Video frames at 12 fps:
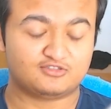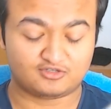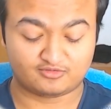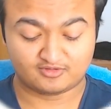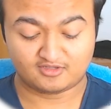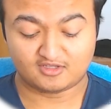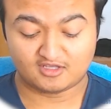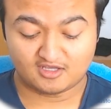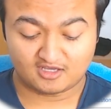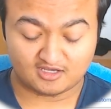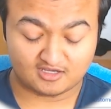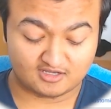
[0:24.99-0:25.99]
So
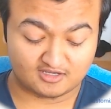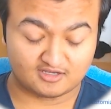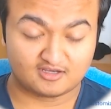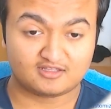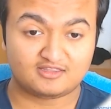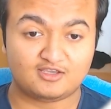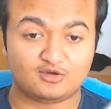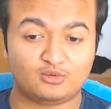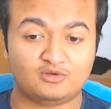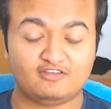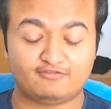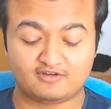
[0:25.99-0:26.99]
the
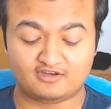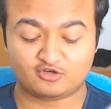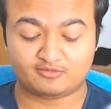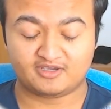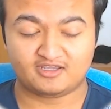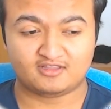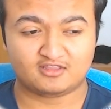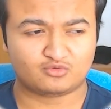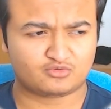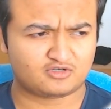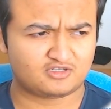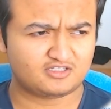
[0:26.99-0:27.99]
only free domain in the
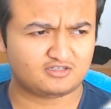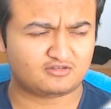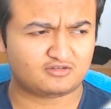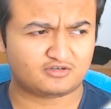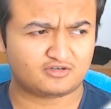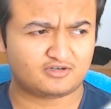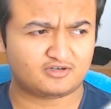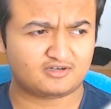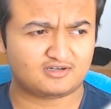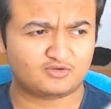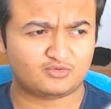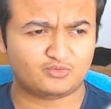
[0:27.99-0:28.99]
world,
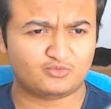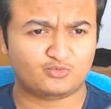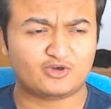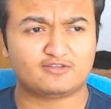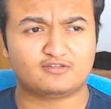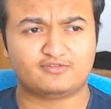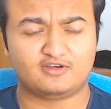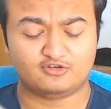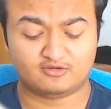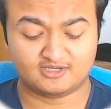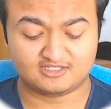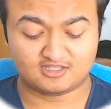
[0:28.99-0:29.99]
or one of the free
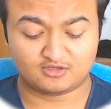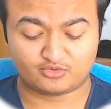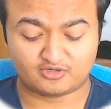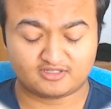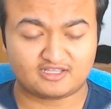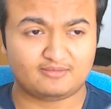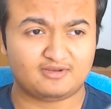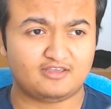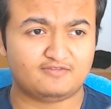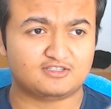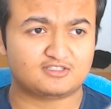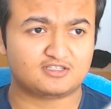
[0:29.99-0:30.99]
domains in the world, I
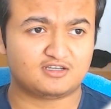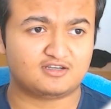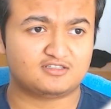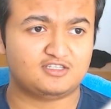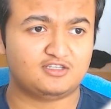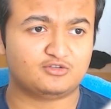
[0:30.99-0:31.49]
believe is TO